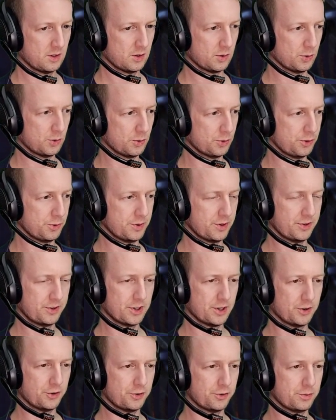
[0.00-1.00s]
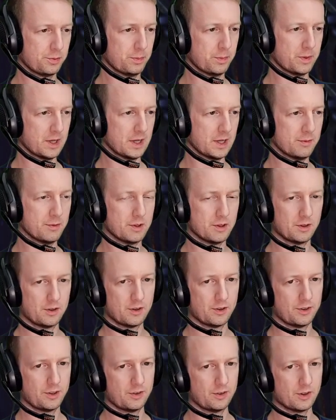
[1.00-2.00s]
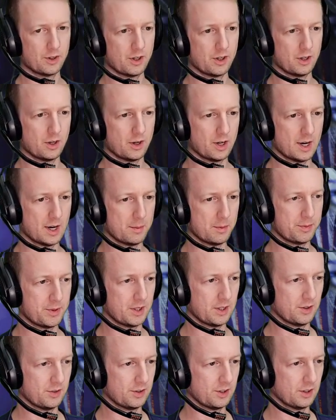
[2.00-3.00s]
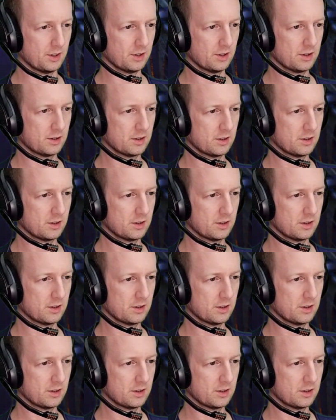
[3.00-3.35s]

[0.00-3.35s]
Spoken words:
Or do we just go Spearman because he's got a lot of armor piercing?